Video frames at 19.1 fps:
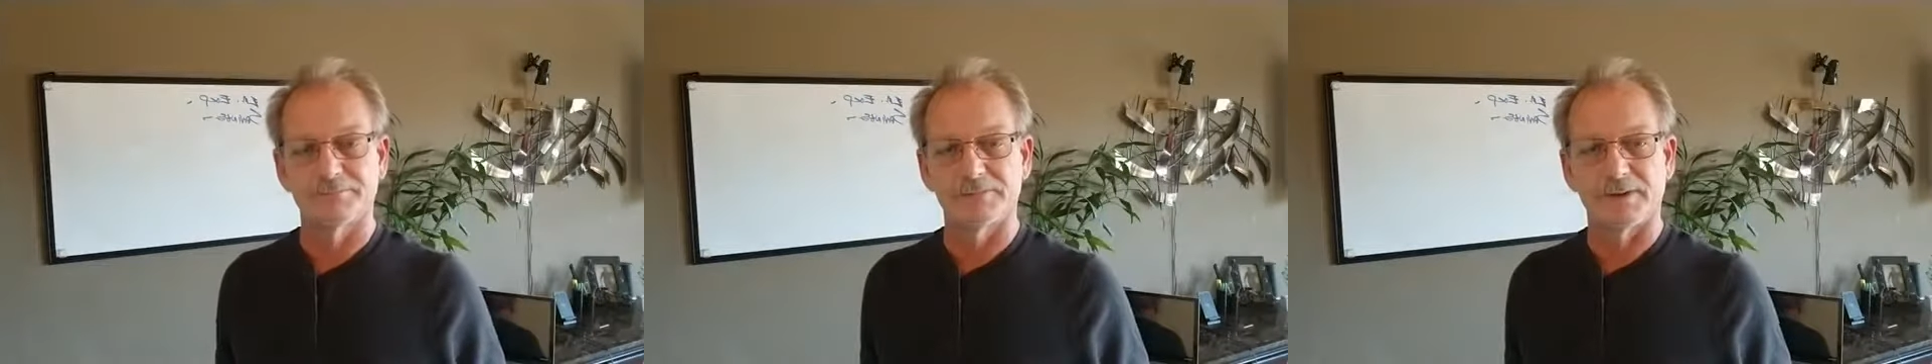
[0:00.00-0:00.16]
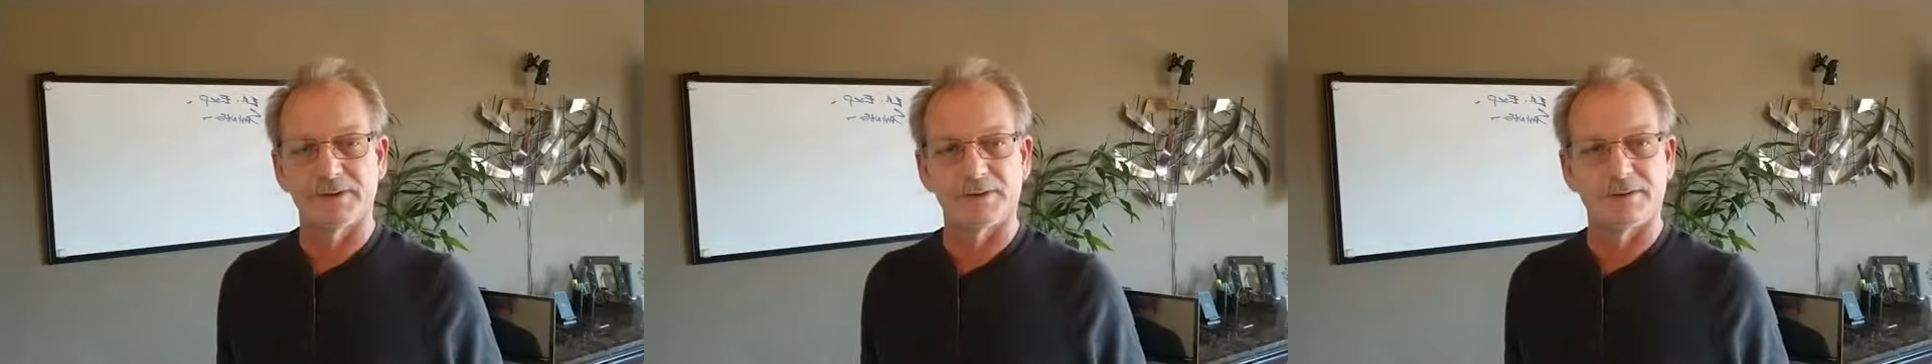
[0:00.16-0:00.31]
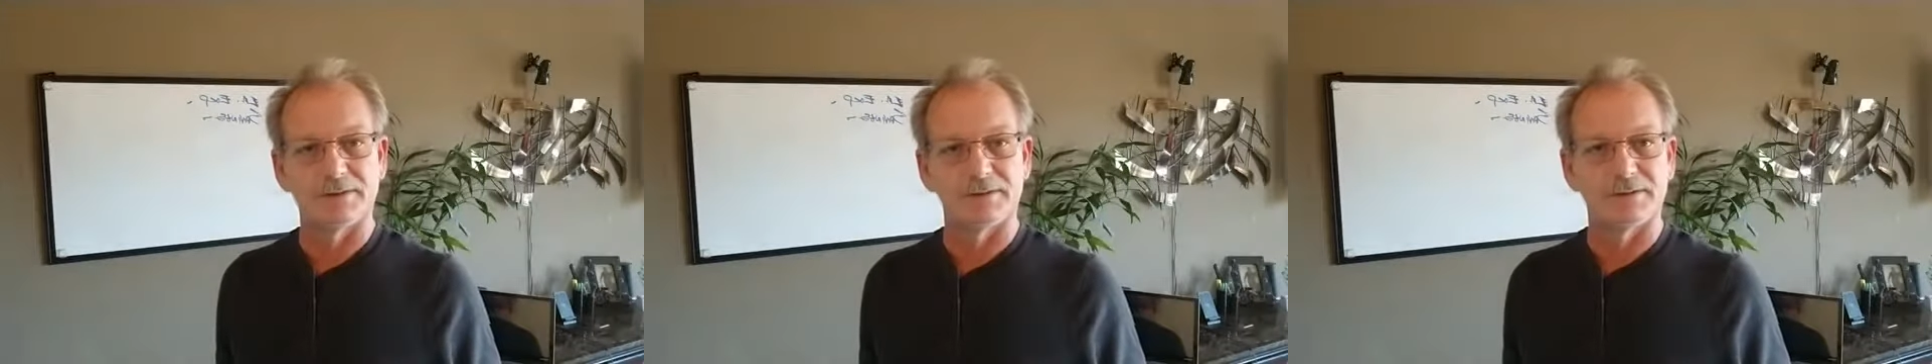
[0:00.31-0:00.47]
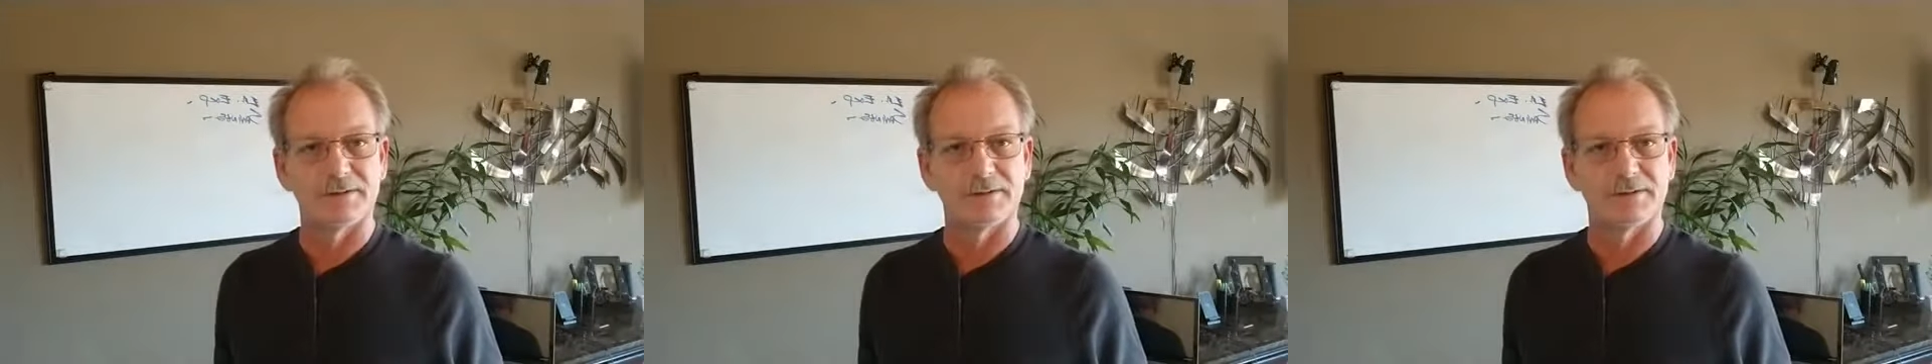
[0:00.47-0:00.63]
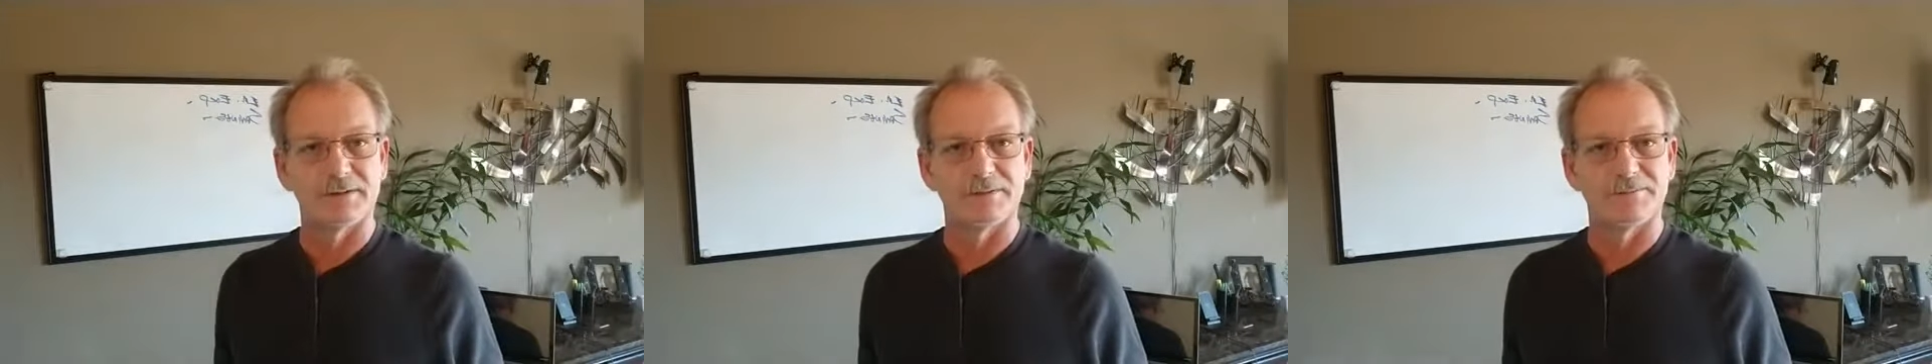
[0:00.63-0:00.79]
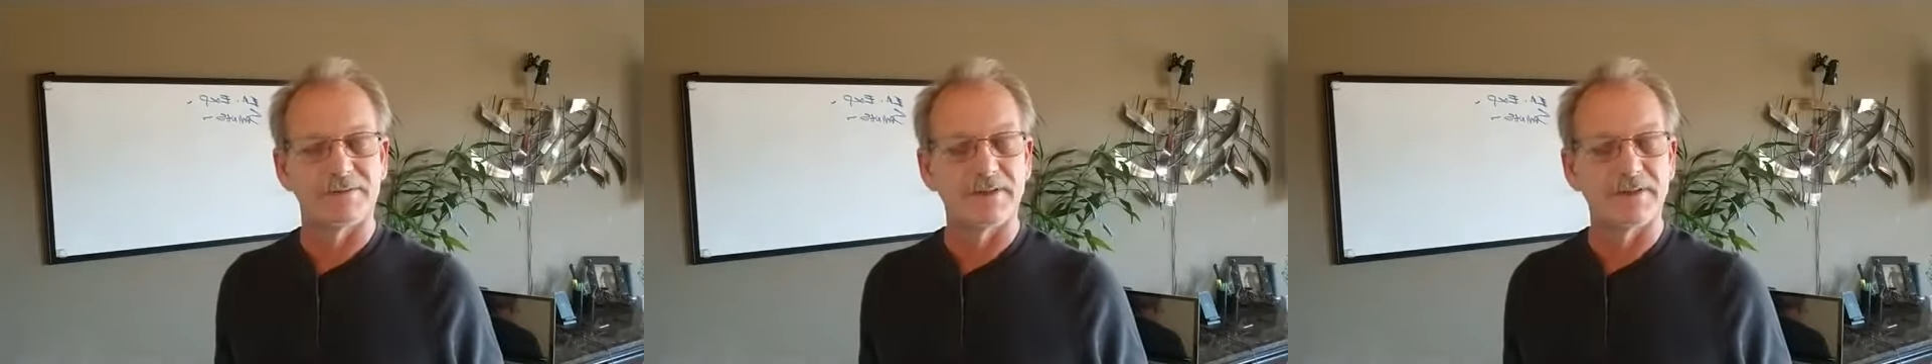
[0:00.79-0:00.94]
on
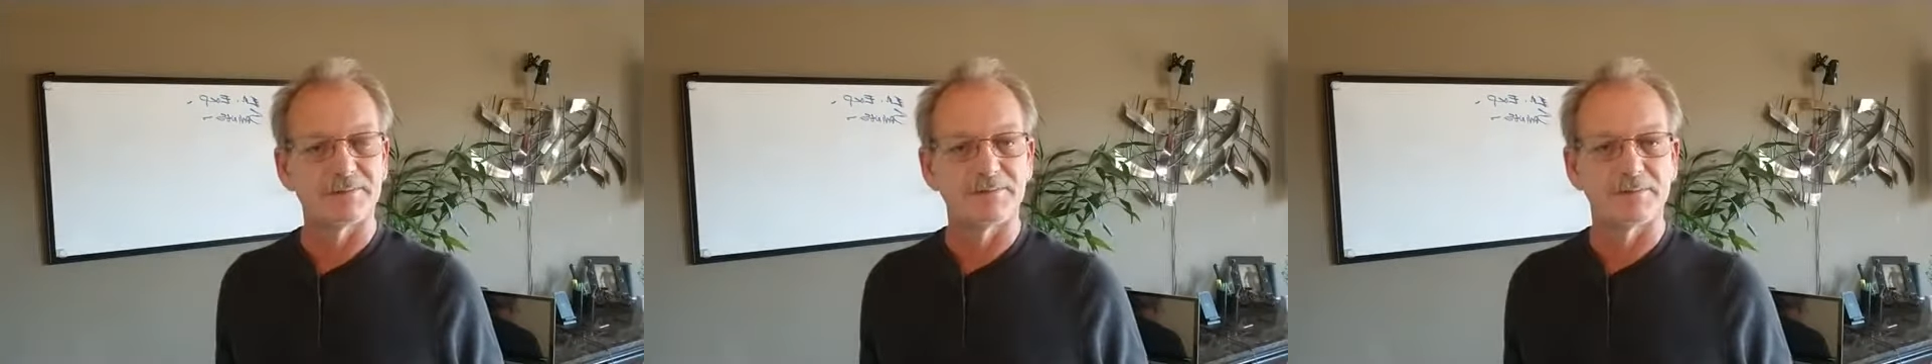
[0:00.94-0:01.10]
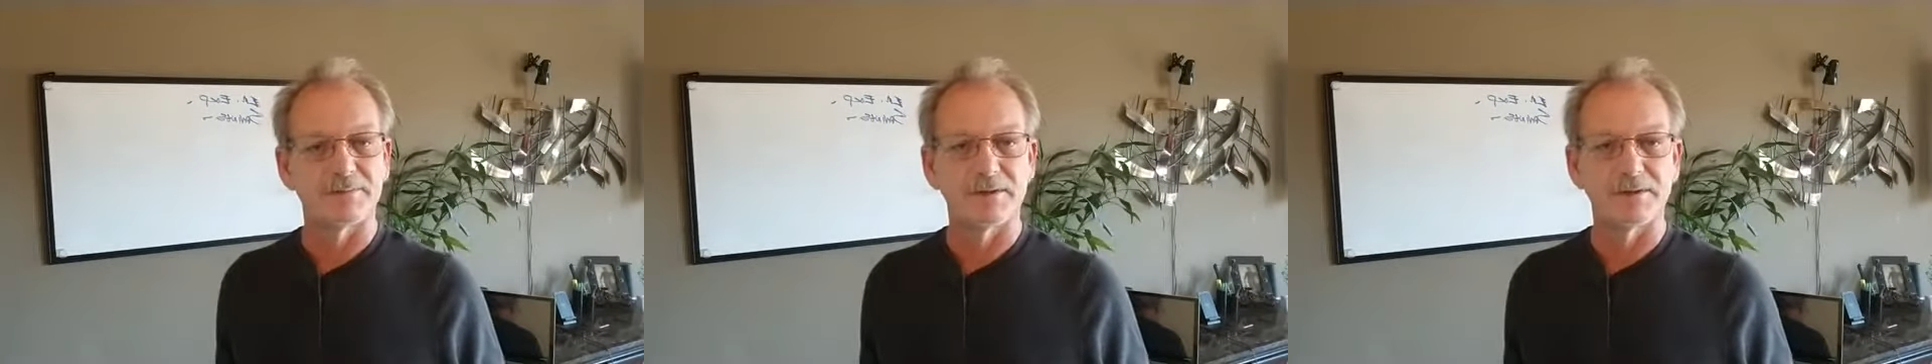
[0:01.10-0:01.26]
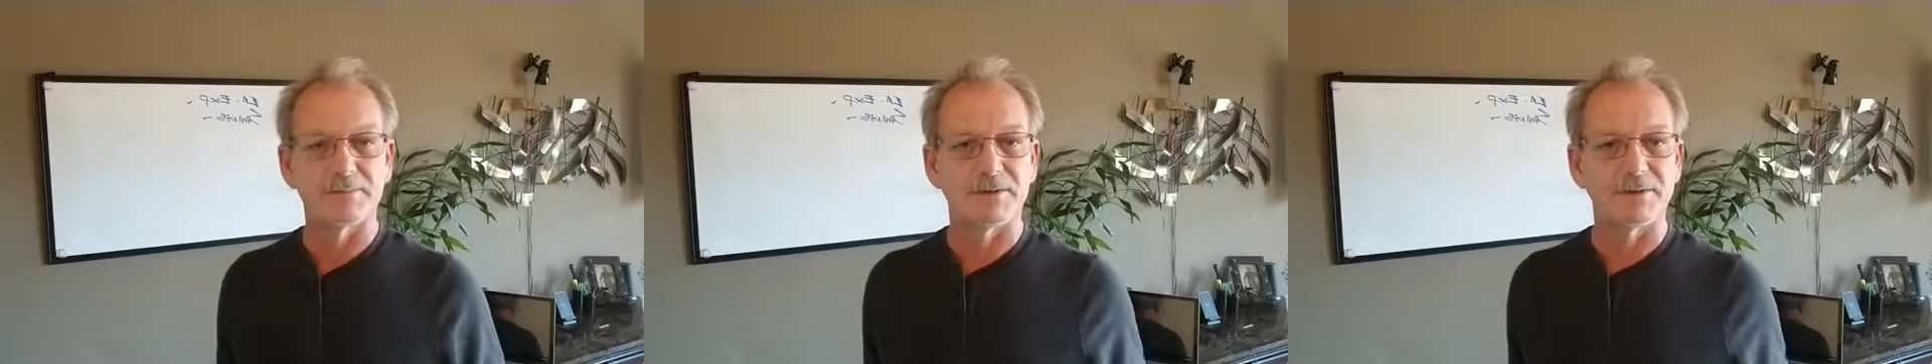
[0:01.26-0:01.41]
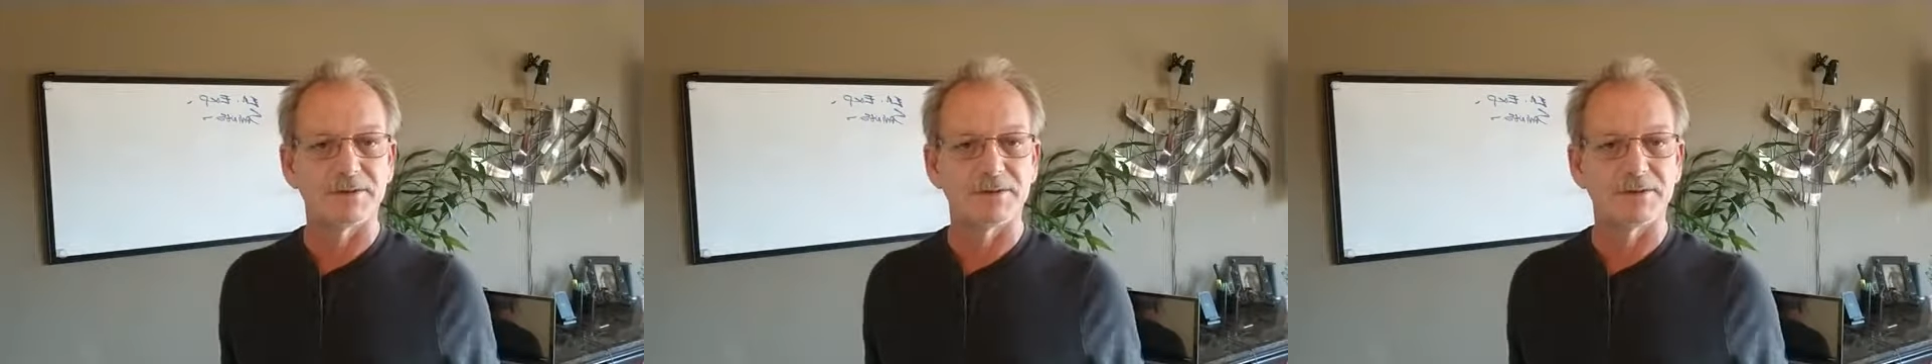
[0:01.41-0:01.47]
Facebook.